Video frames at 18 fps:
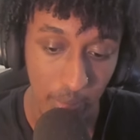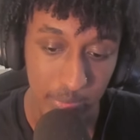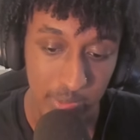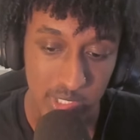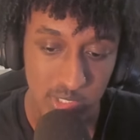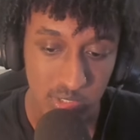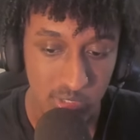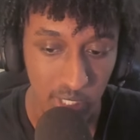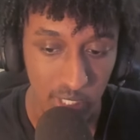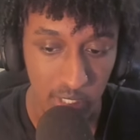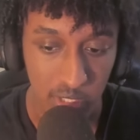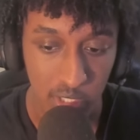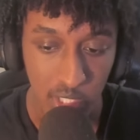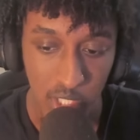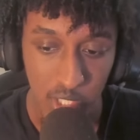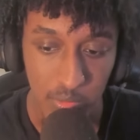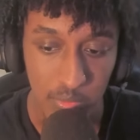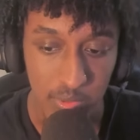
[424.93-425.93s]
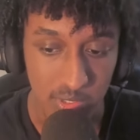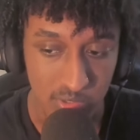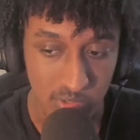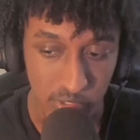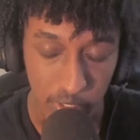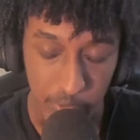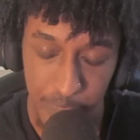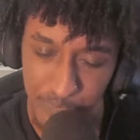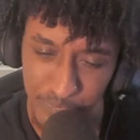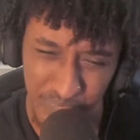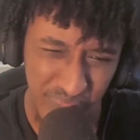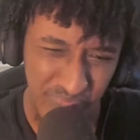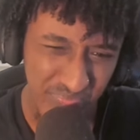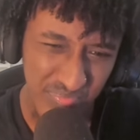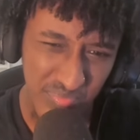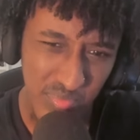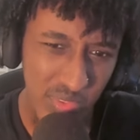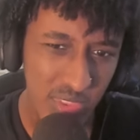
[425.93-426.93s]
I mean, just like what is it?
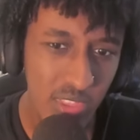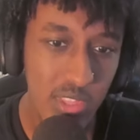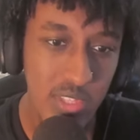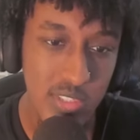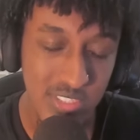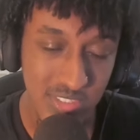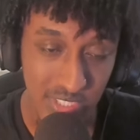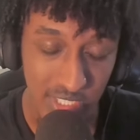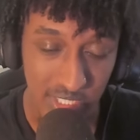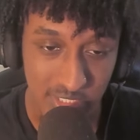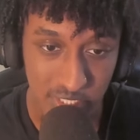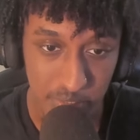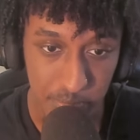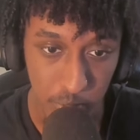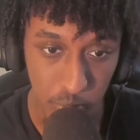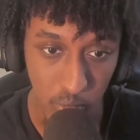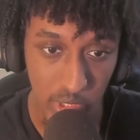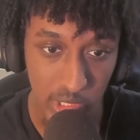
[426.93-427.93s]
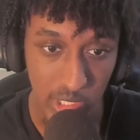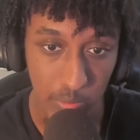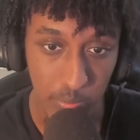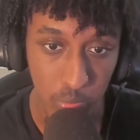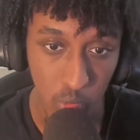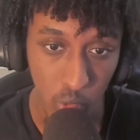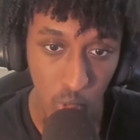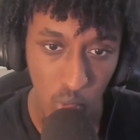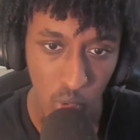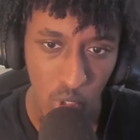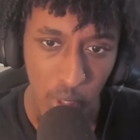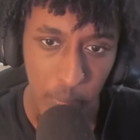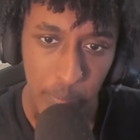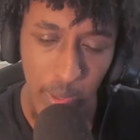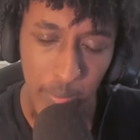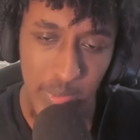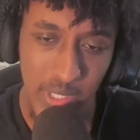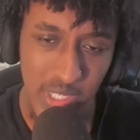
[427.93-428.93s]
Just like a simple lip roll.
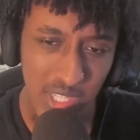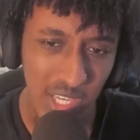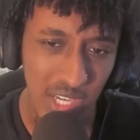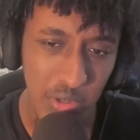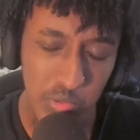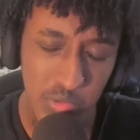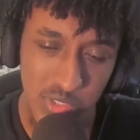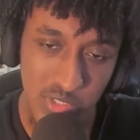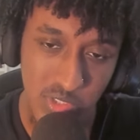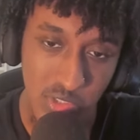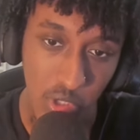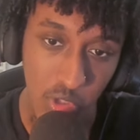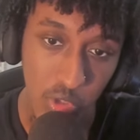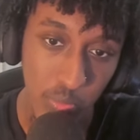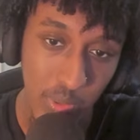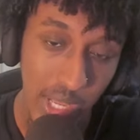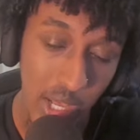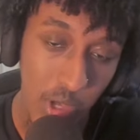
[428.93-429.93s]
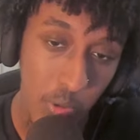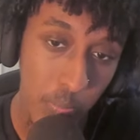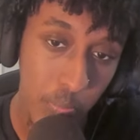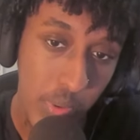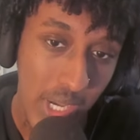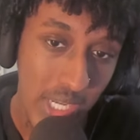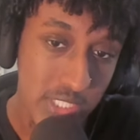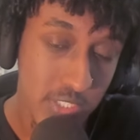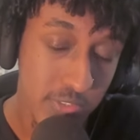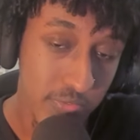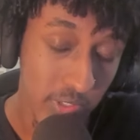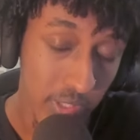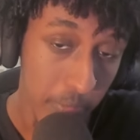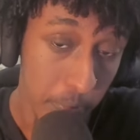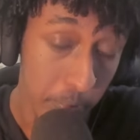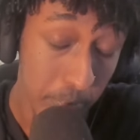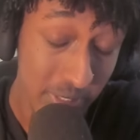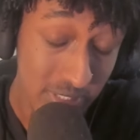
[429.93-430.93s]
But I mean, yeah, it was a solid round, but I just felt
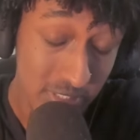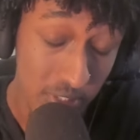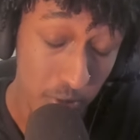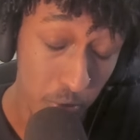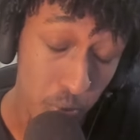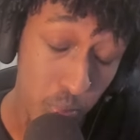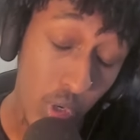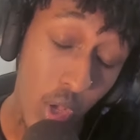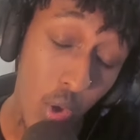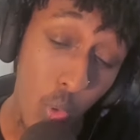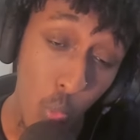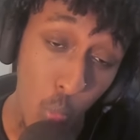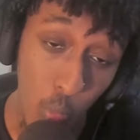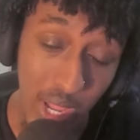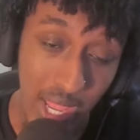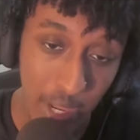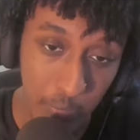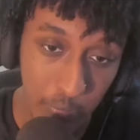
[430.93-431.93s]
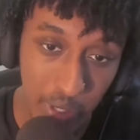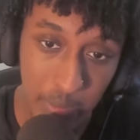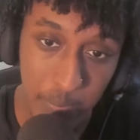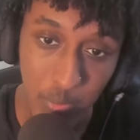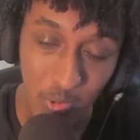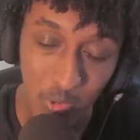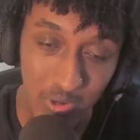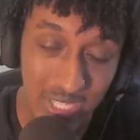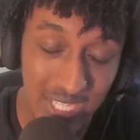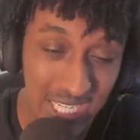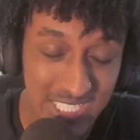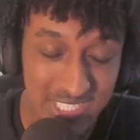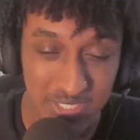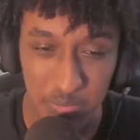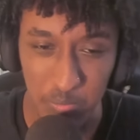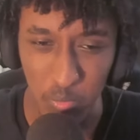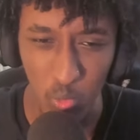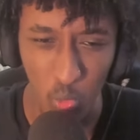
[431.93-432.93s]
like Bizkit brought way more. He had
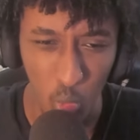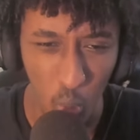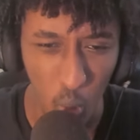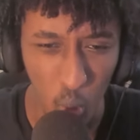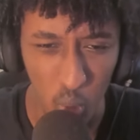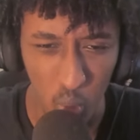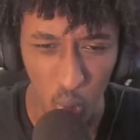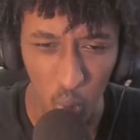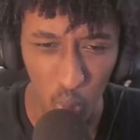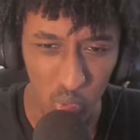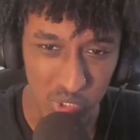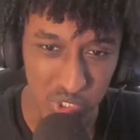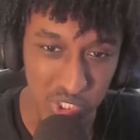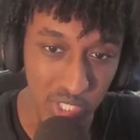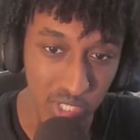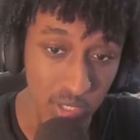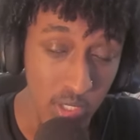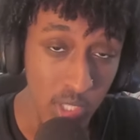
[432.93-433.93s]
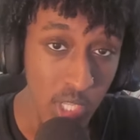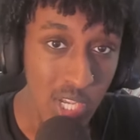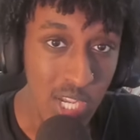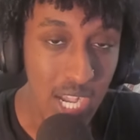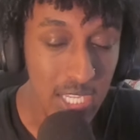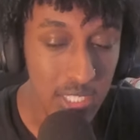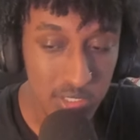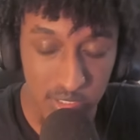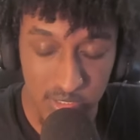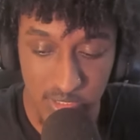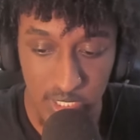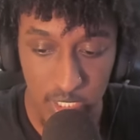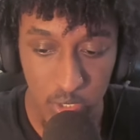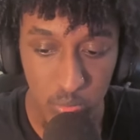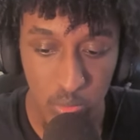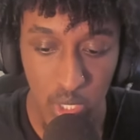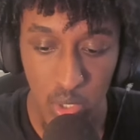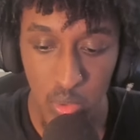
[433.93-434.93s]
some cool shit. And then the
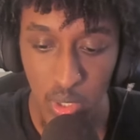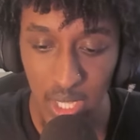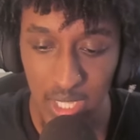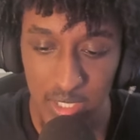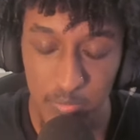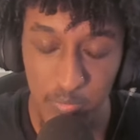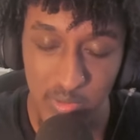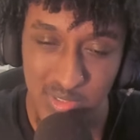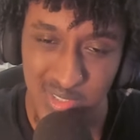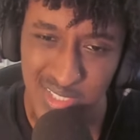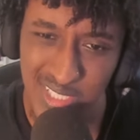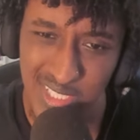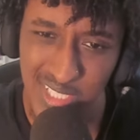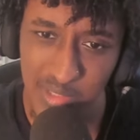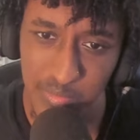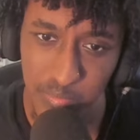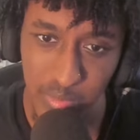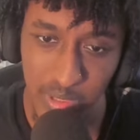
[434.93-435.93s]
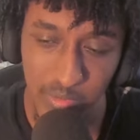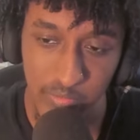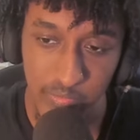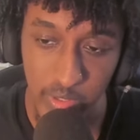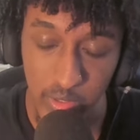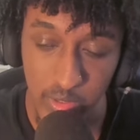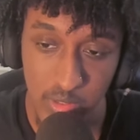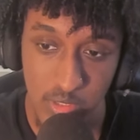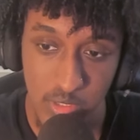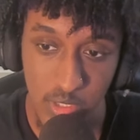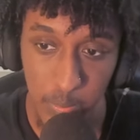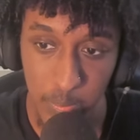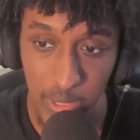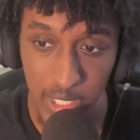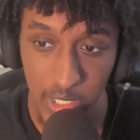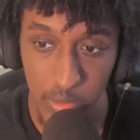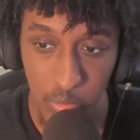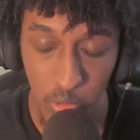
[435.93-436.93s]
second round, I could see it being very
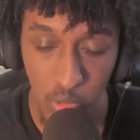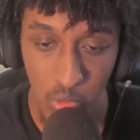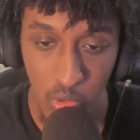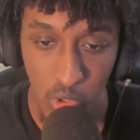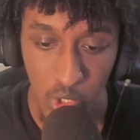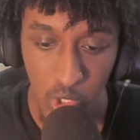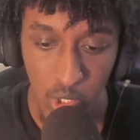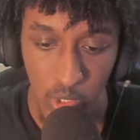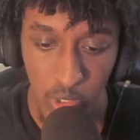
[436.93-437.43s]
debatable.